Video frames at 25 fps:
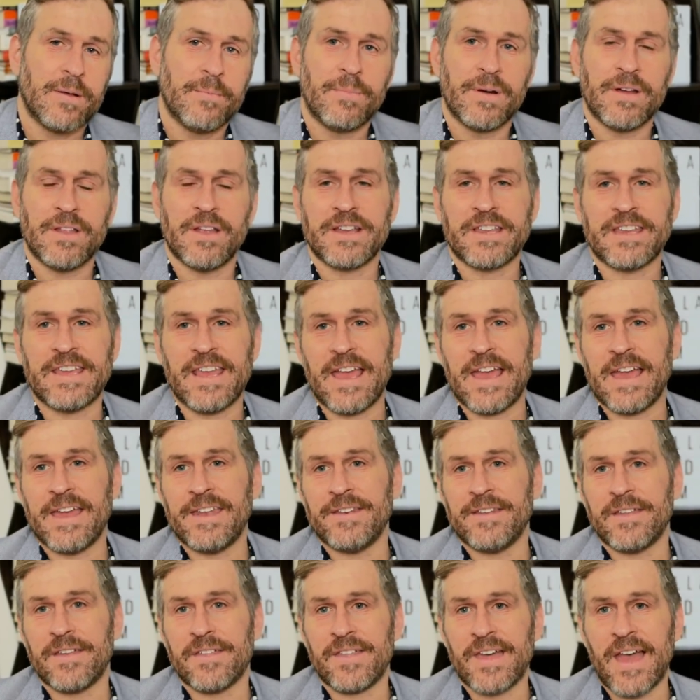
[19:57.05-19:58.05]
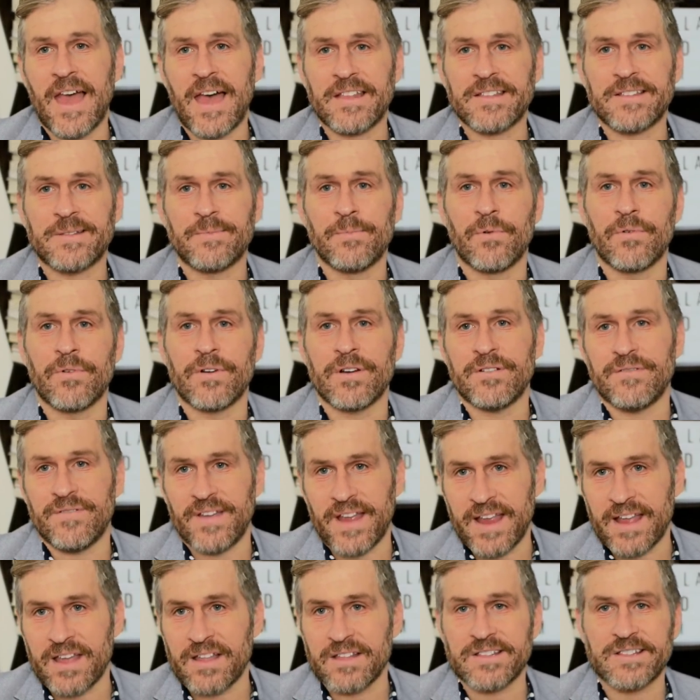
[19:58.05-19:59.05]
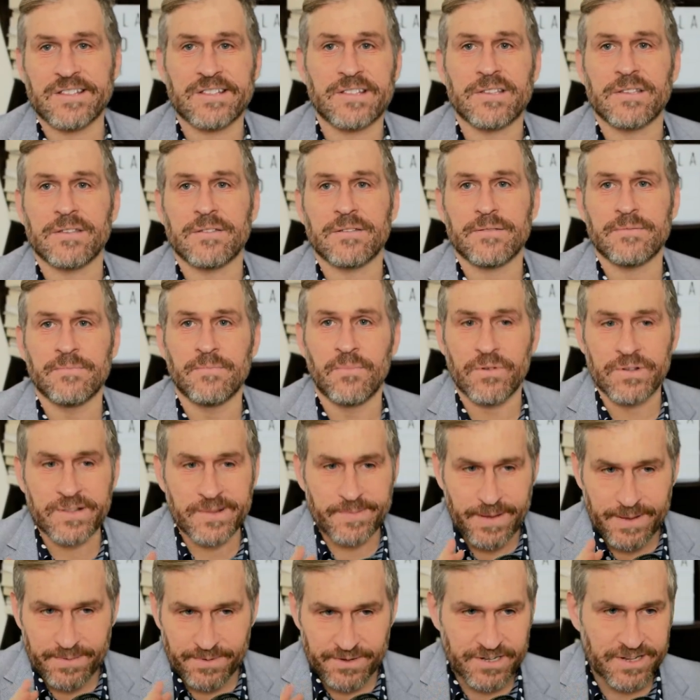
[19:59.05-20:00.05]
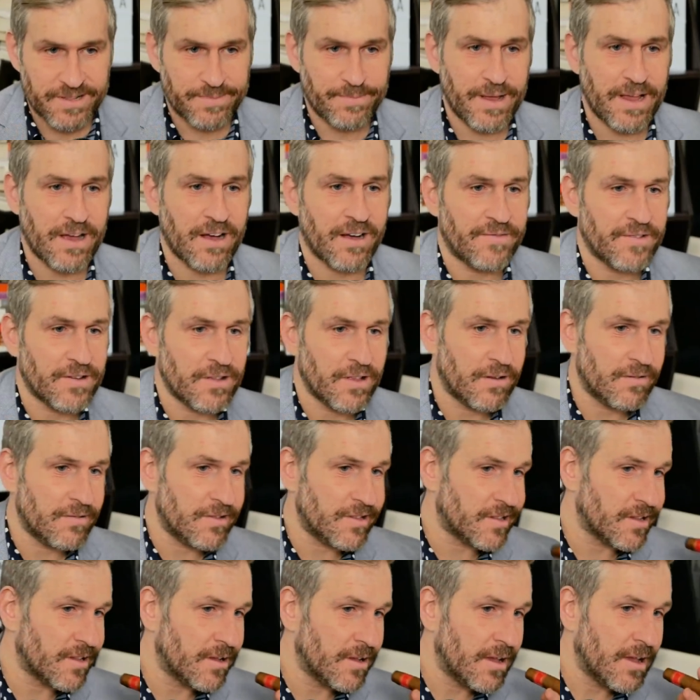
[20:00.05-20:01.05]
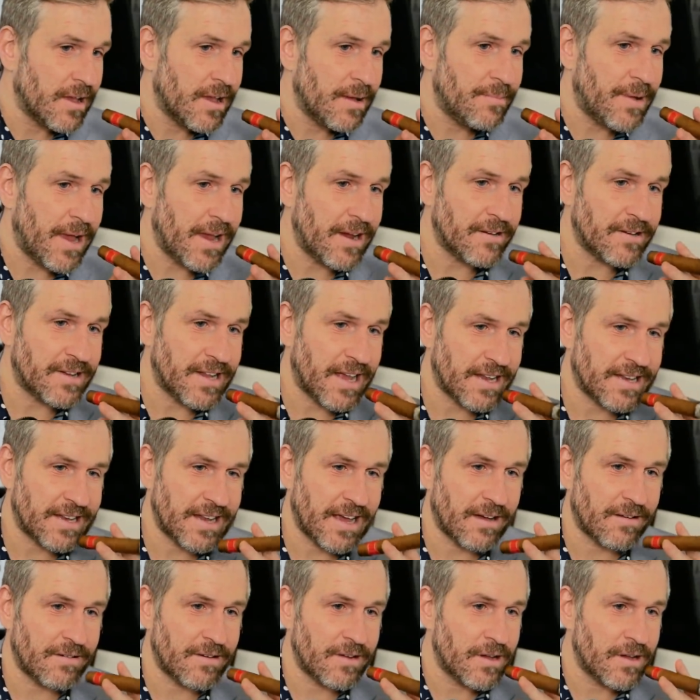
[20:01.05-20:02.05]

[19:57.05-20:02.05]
But again, that's more advanced. Most people just pay off your loans, pay your debt down.